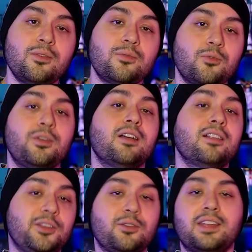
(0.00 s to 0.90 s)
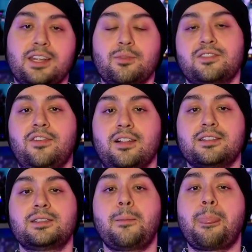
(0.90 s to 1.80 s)
we all knew that it was
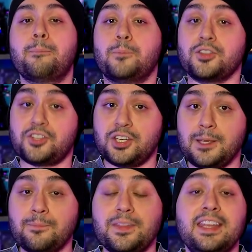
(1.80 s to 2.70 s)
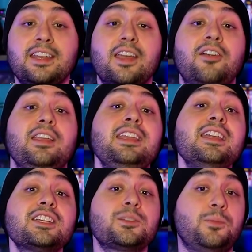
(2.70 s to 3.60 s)
false. But she, in her
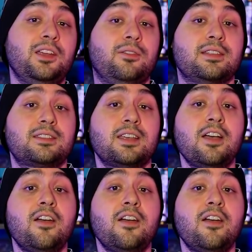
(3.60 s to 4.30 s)
inexperience,